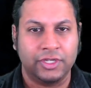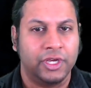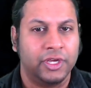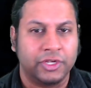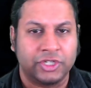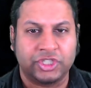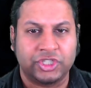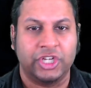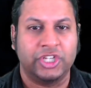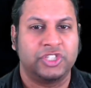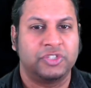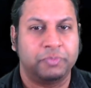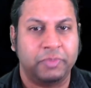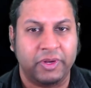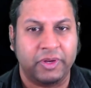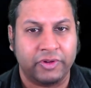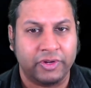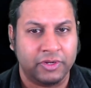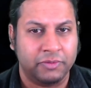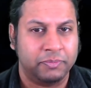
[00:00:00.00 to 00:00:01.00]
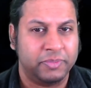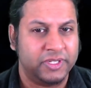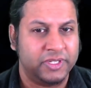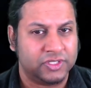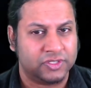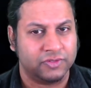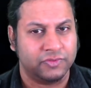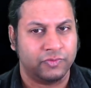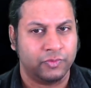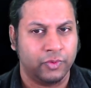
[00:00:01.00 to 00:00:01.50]
a Shakespearean
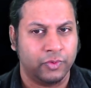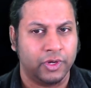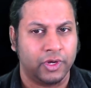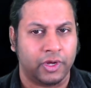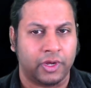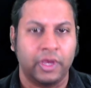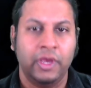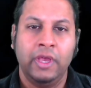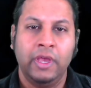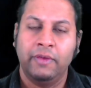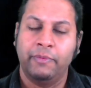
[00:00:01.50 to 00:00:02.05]
piece of work